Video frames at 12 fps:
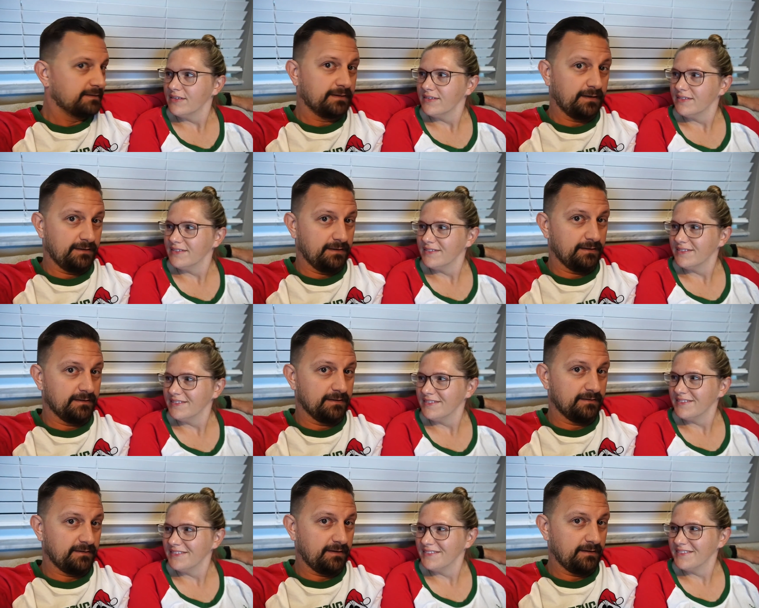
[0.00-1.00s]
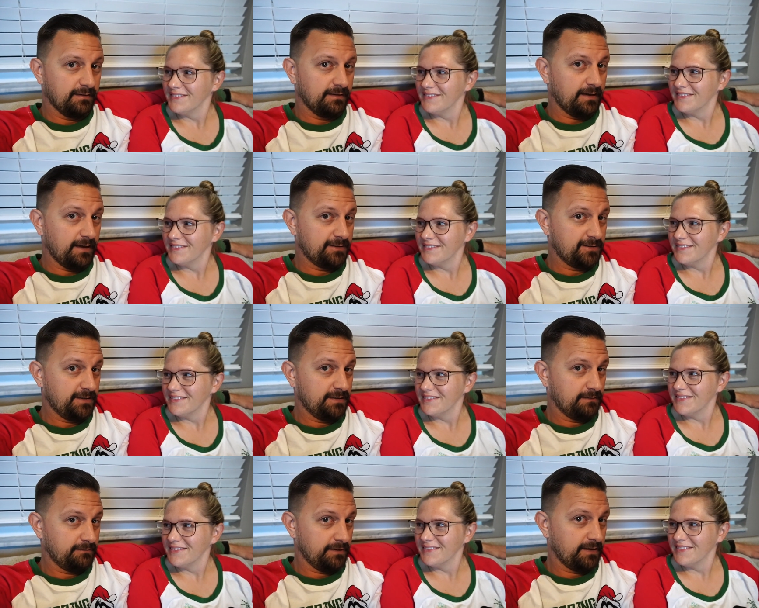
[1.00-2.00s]
Speaker 1: They did. They said the HE
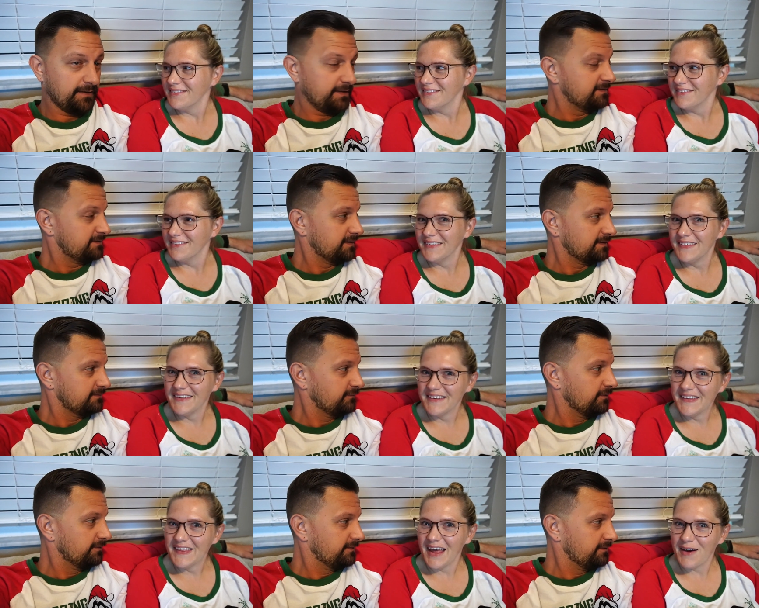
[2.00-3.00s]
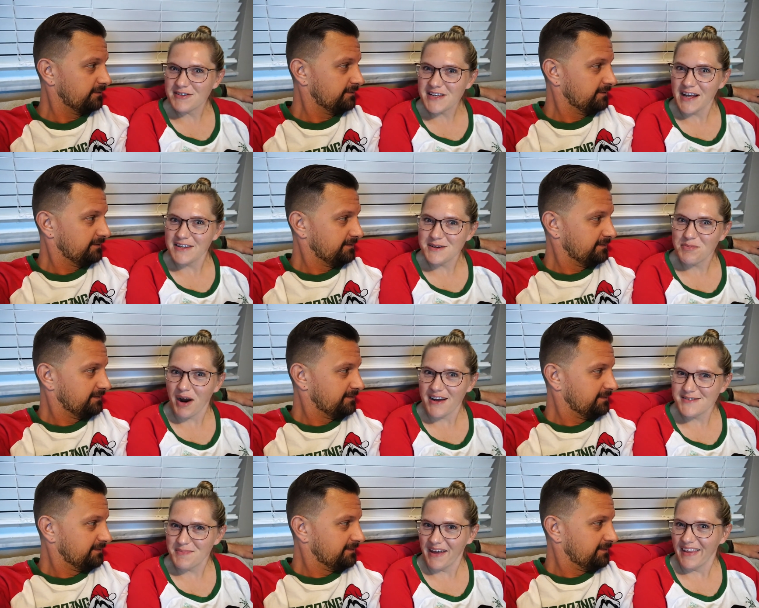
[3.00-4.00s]
double hockey sticks word.
Speaker 2: I was kind of
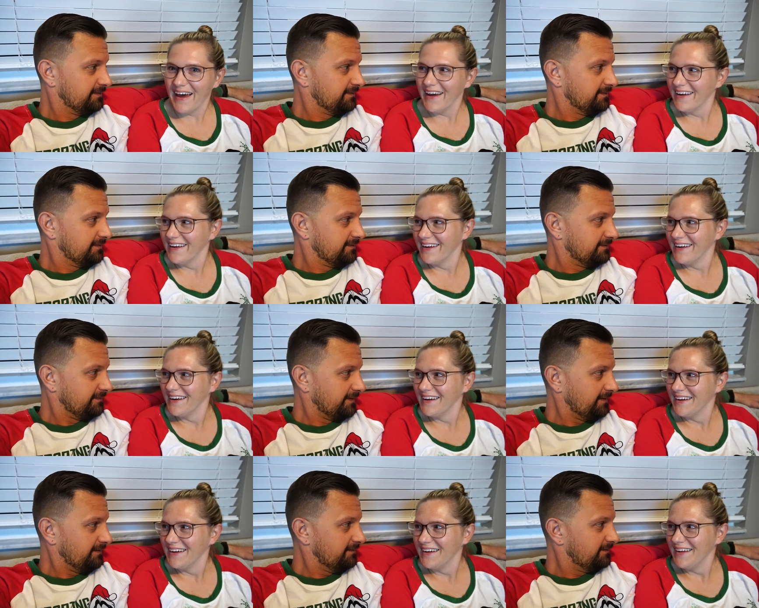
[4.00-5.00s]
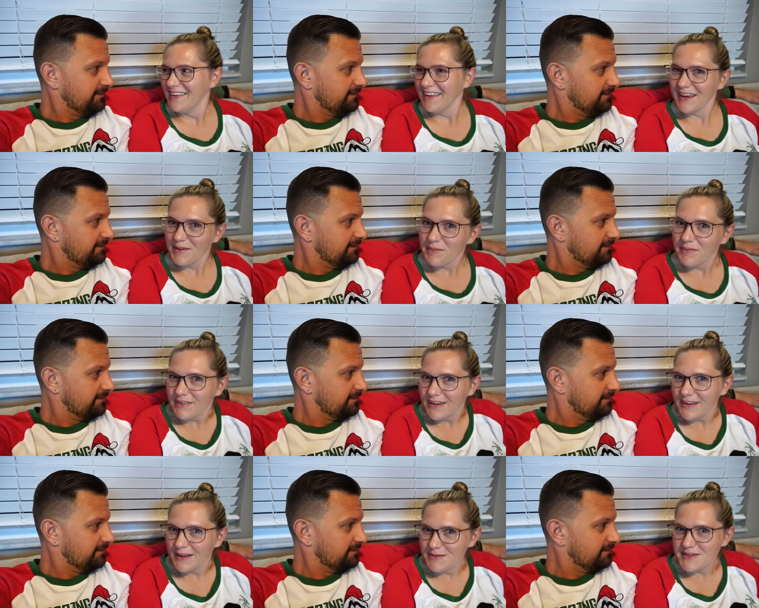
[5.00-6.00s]
surprised by that.
Speaker 1: Right?
Speaker 2: Like
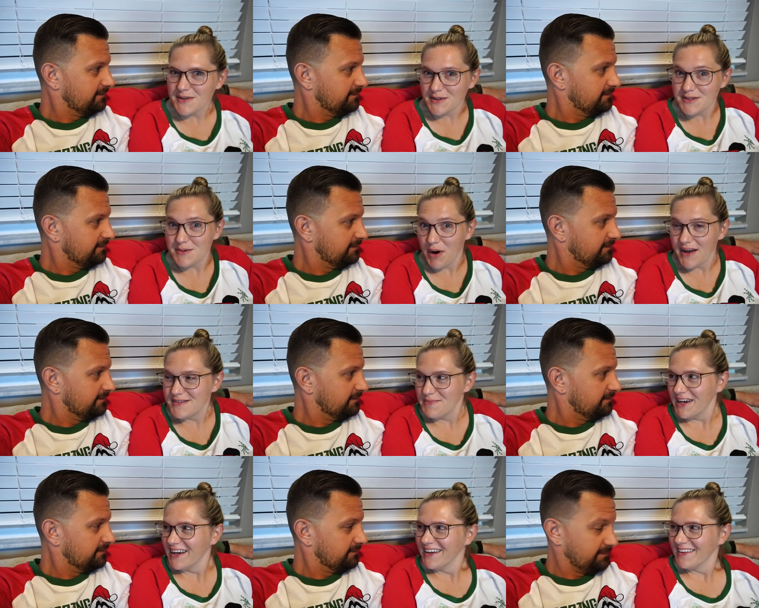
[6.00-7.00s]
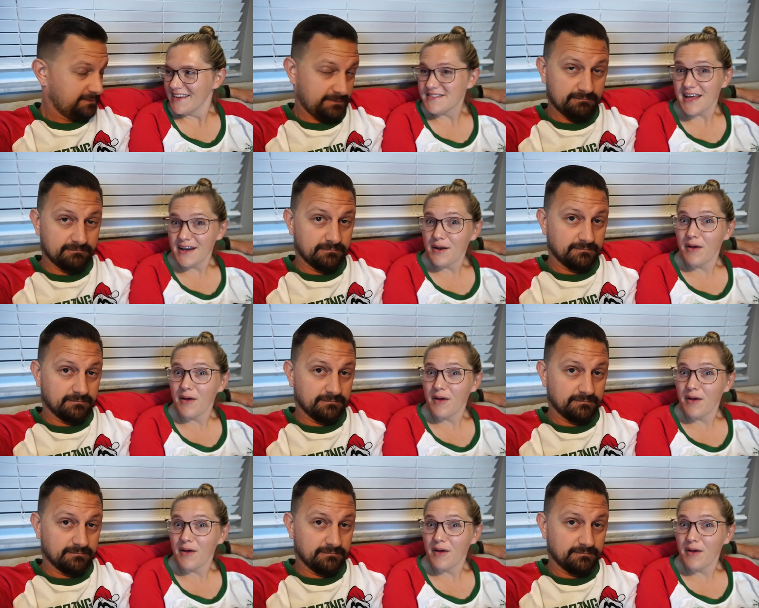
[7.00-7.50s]
it surprised me. They said it